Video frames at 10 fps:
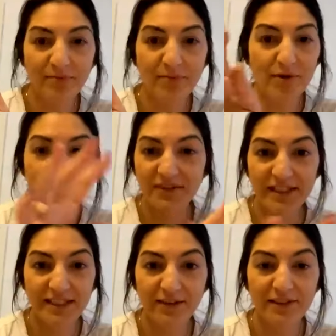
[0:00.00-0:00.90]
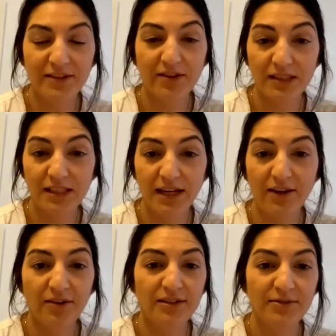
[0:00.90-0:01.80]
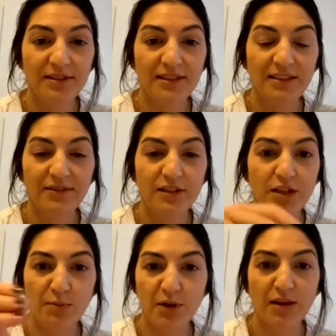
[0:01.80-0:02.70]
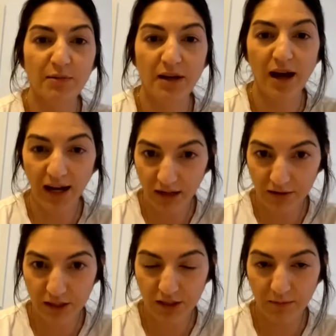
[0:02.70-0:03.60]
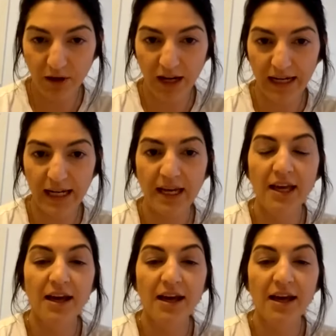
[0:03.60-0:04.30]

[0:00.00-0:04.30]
most of this stuff is on sale, so it's even cheaper than when I originally bought it.